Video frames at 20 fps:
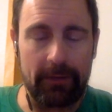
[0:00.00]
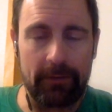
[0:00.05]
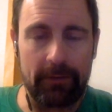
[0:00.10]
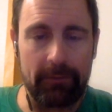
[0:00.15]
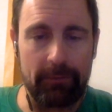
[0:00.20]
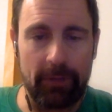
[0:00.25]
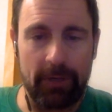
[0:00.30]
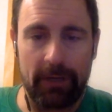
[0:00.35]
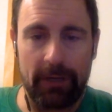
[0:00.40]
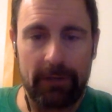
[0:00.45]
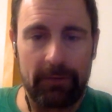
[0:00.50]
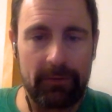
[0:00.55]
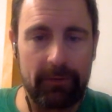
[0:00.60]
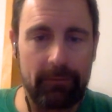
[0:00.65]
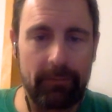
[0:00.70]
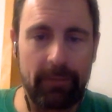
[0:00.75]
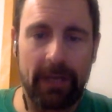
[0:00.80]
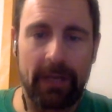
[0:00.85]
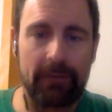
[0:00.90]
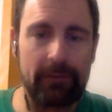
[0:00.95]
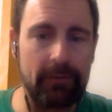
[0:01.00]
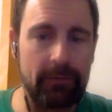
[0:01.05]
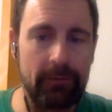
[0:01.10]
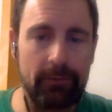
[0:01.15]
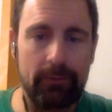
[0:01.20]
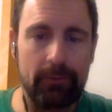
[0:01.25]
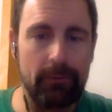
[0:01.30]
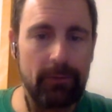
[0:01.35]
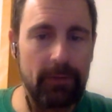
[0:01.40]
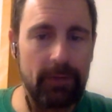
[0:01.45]
the splice and pass it
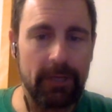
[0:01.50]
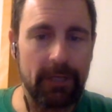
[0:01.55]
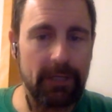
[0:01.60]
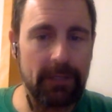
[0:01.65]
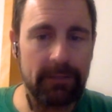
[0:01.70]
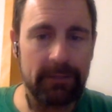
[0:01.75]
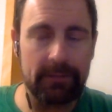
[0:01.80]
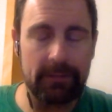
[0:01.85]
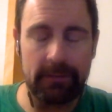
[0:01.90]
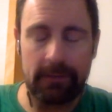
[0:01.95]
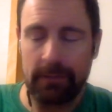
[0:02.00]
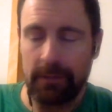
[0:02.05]
through things.